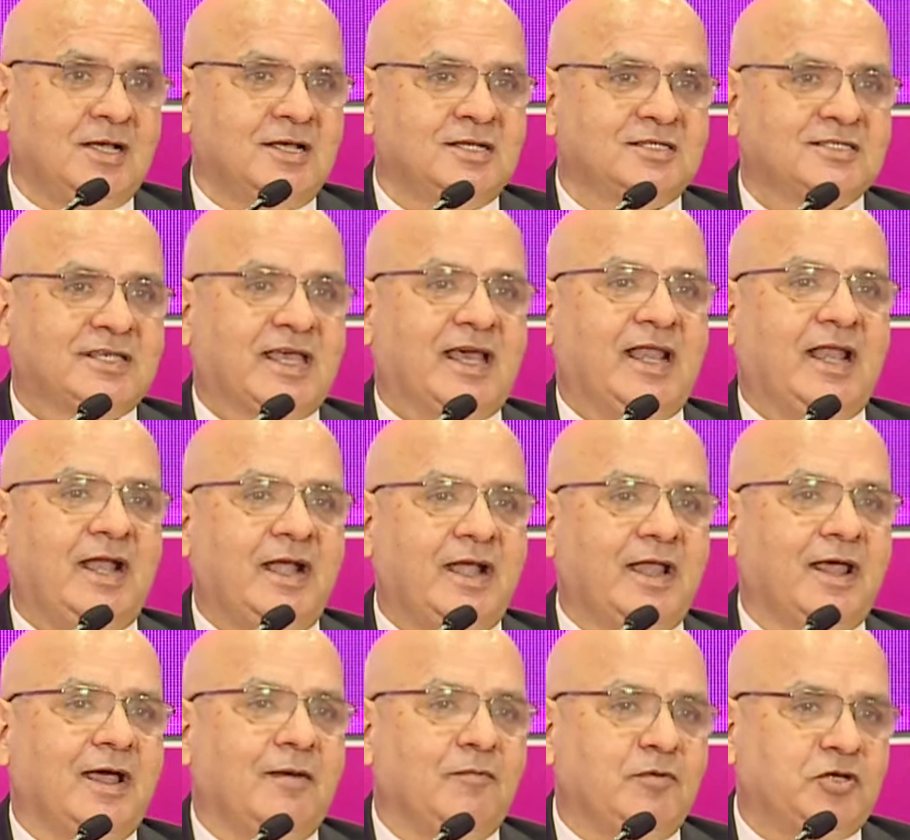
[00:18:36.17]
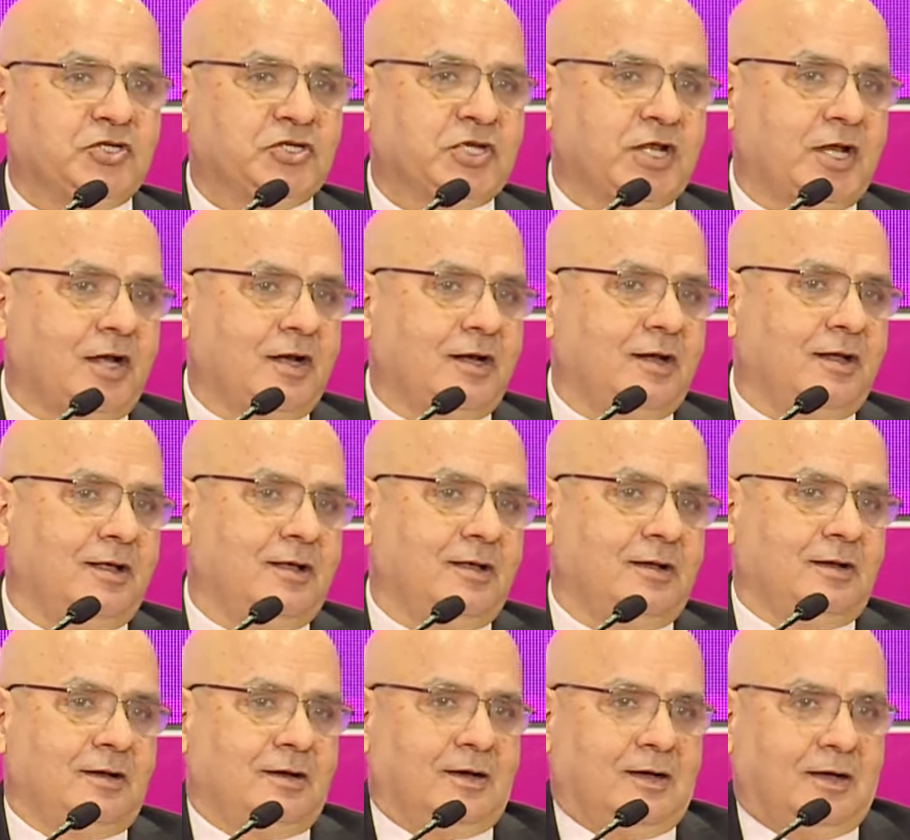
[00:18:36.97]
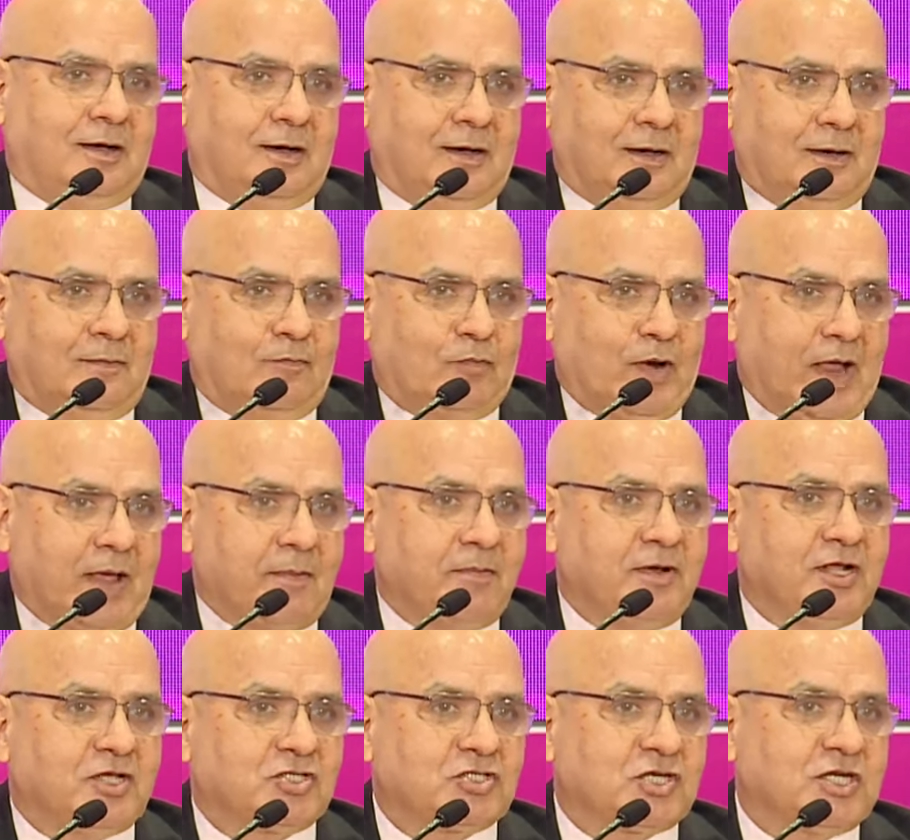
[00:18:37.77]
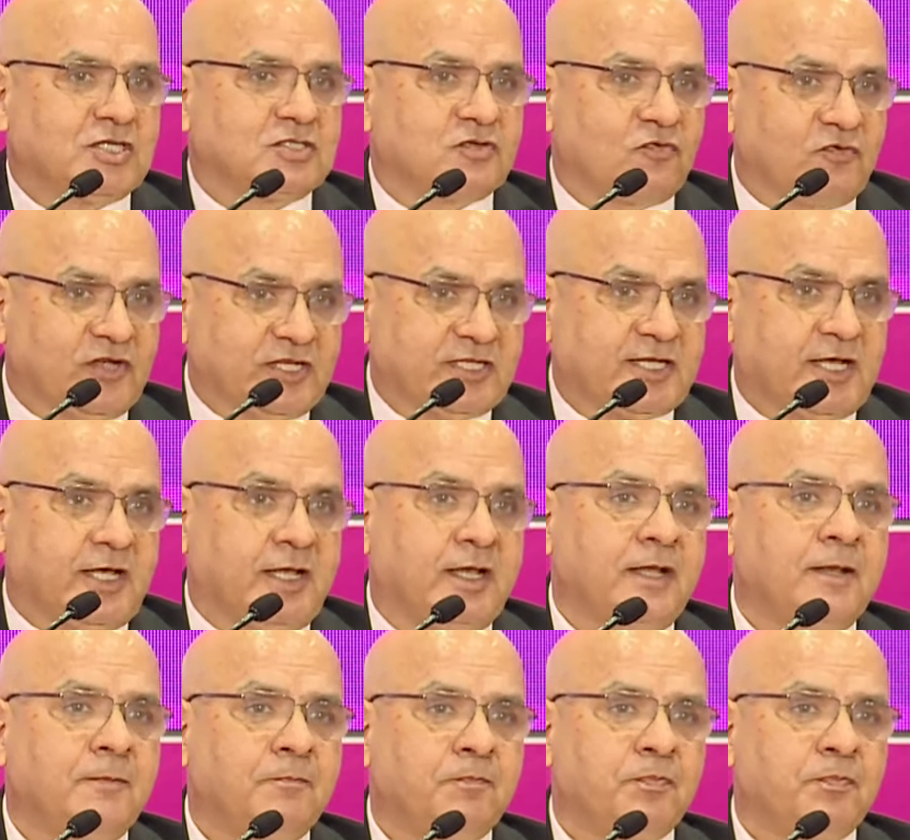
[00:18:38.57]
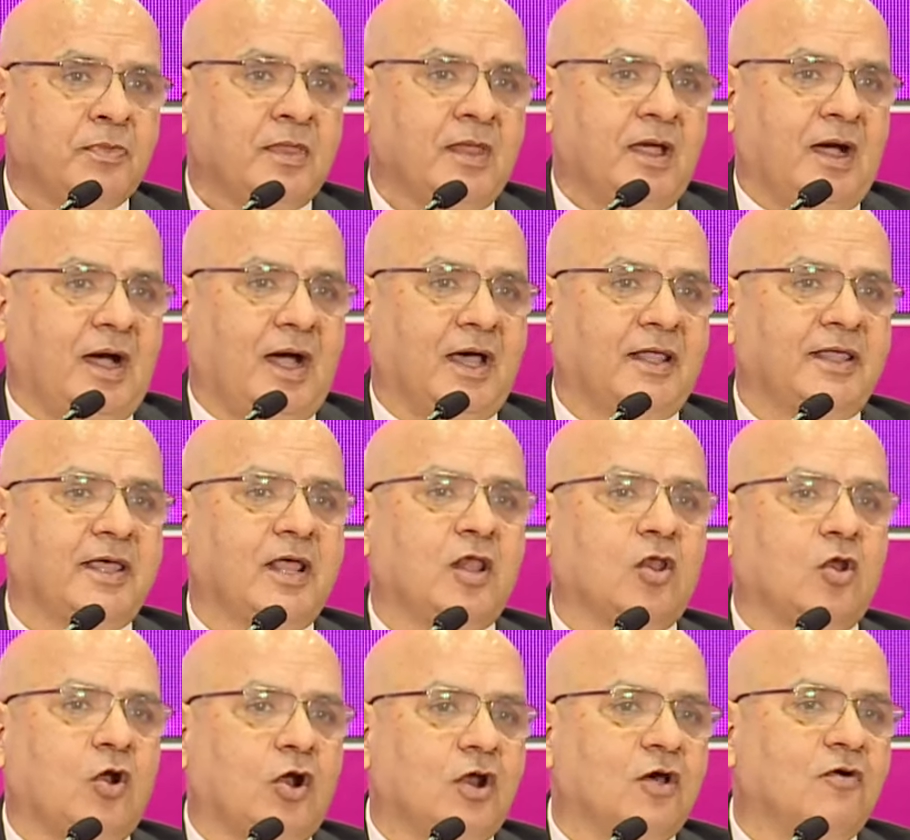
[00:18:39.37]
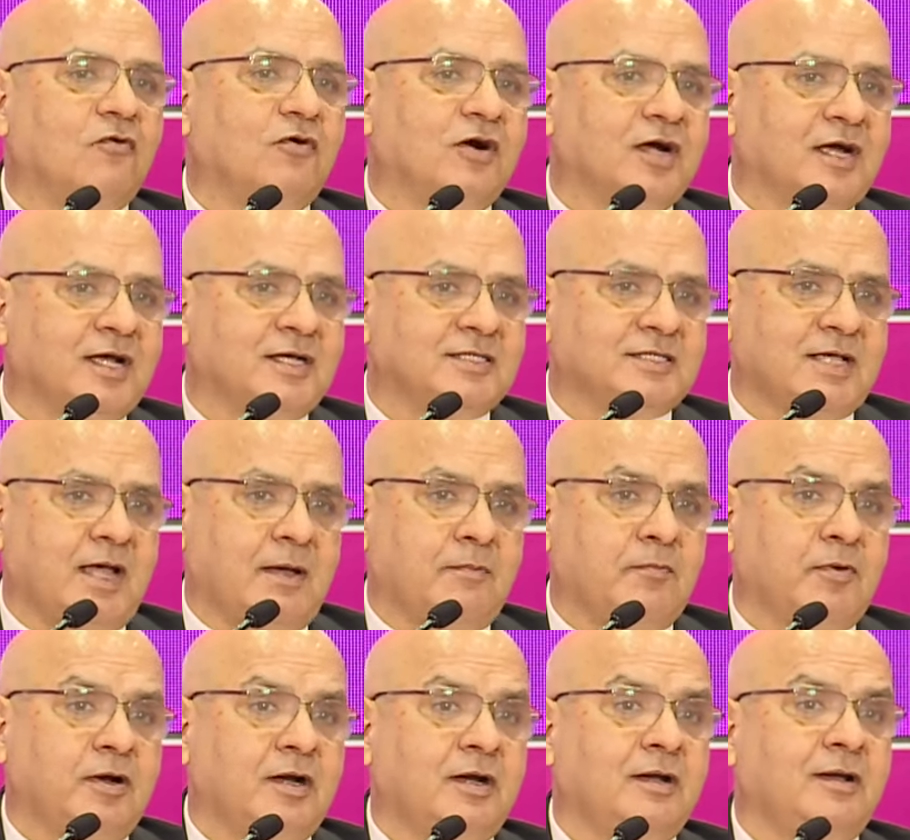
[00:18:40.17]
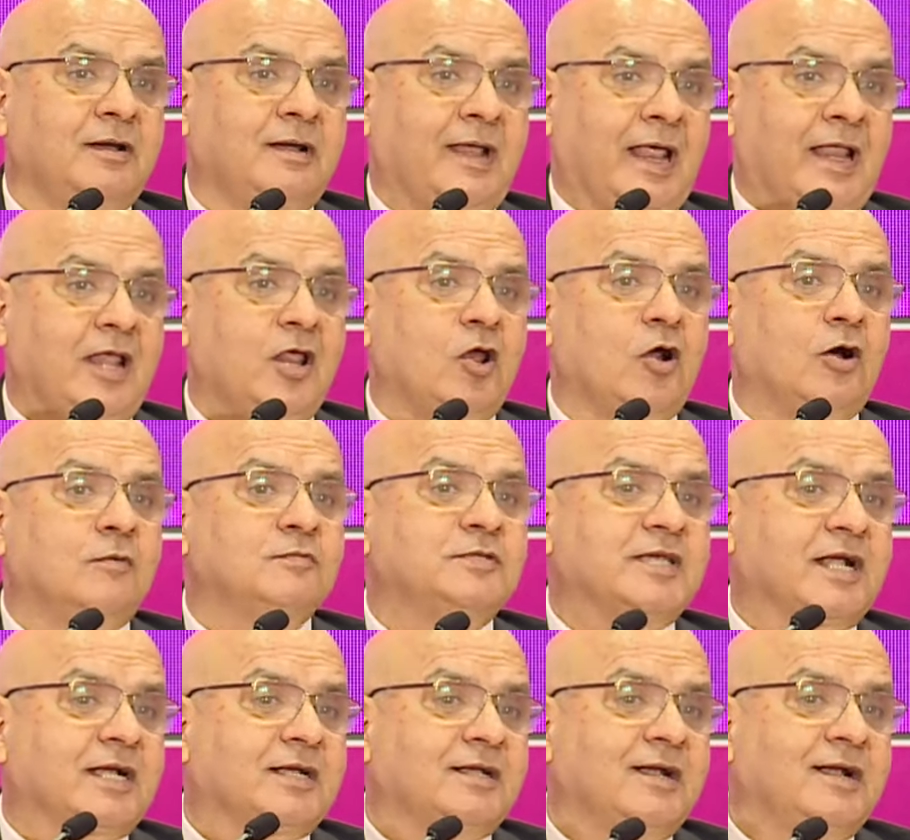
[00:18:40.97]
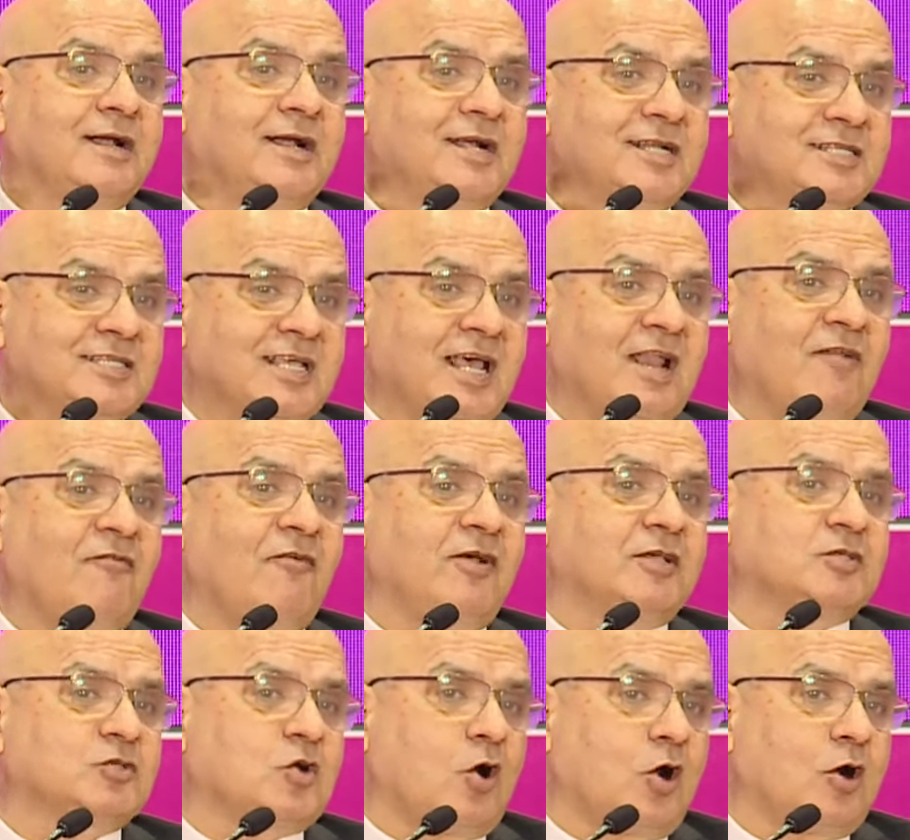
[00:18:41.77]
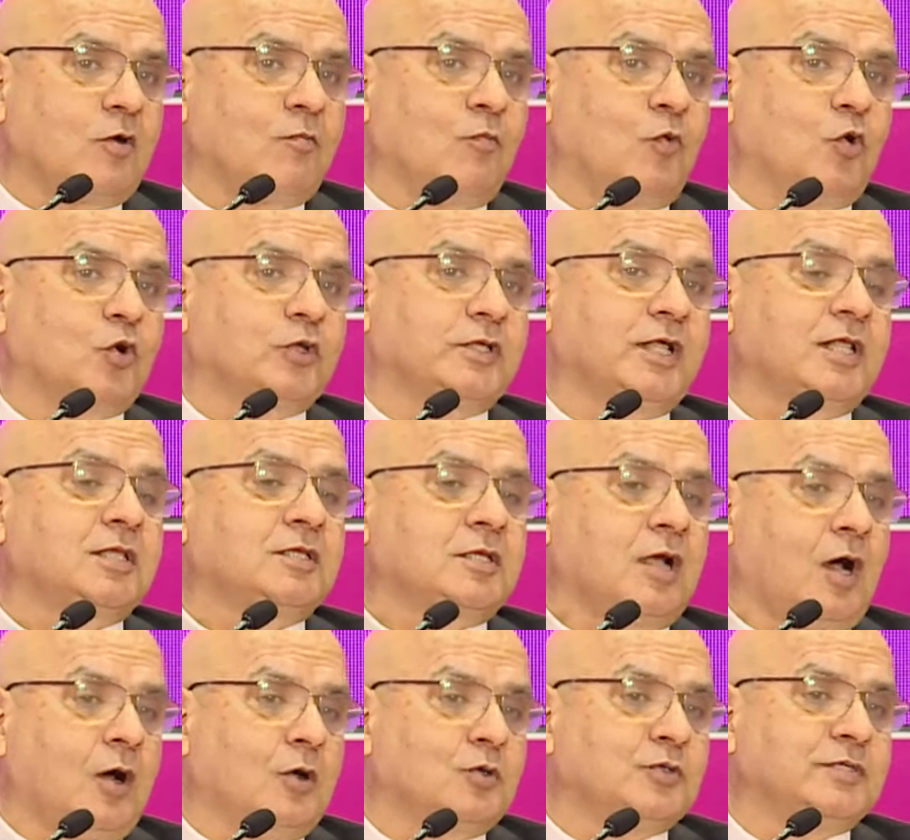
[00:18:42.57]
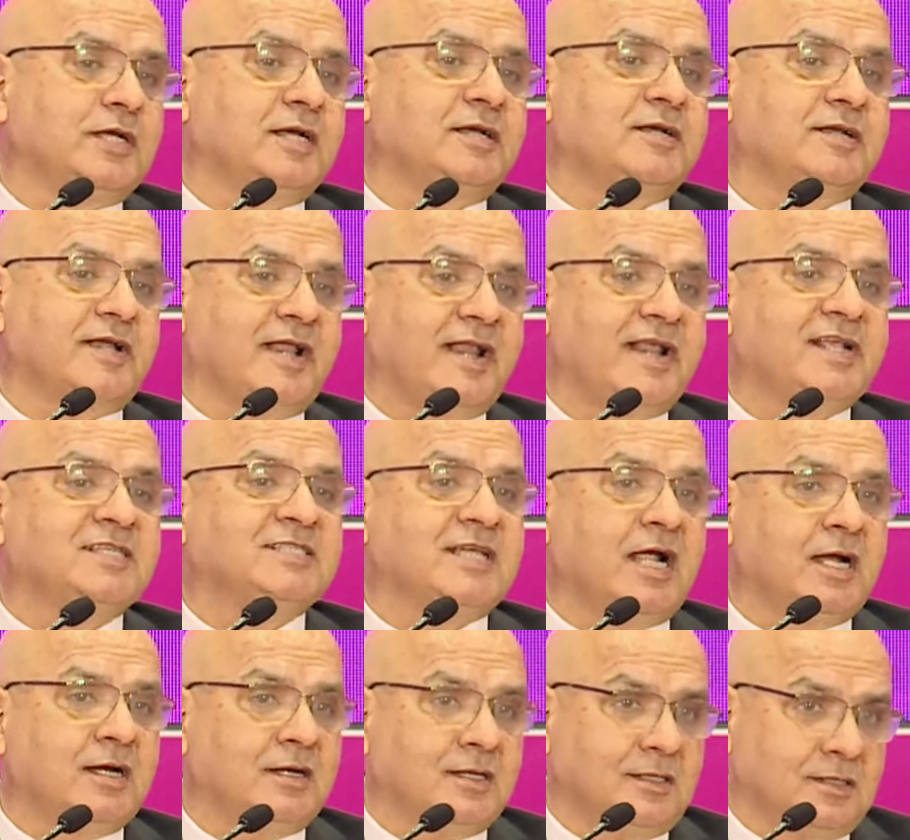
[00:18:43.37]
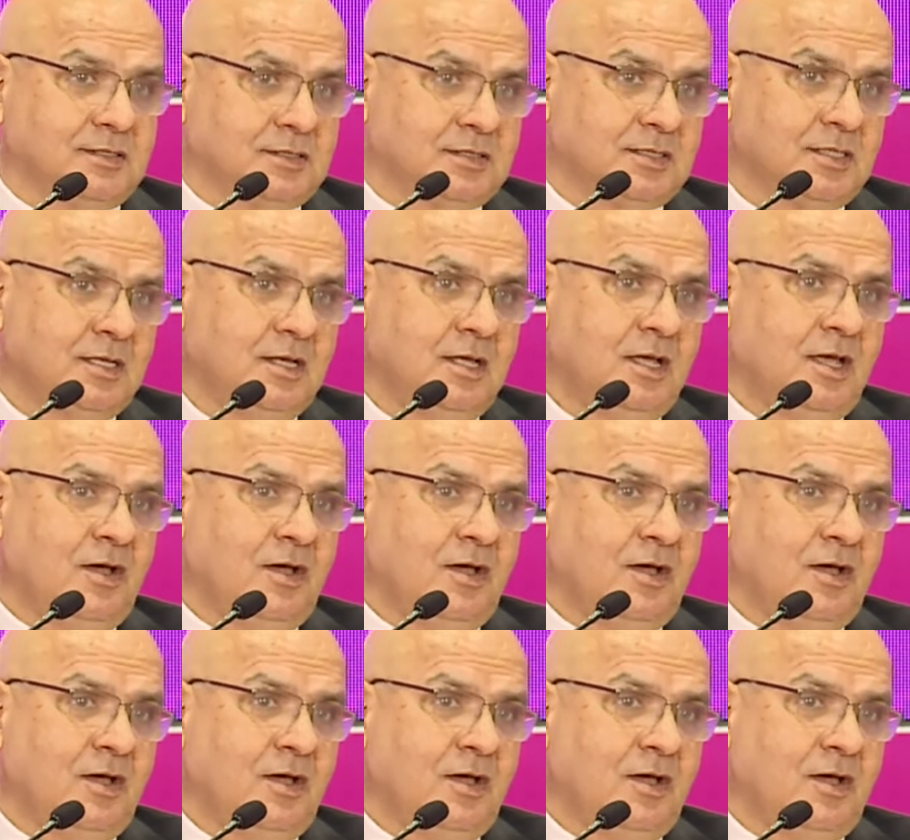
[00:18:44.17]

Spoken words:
Scale India mission under Prime Minister's vision, I think a lot of work has happened. Telecom sector itself has got more than 1,000 training centers.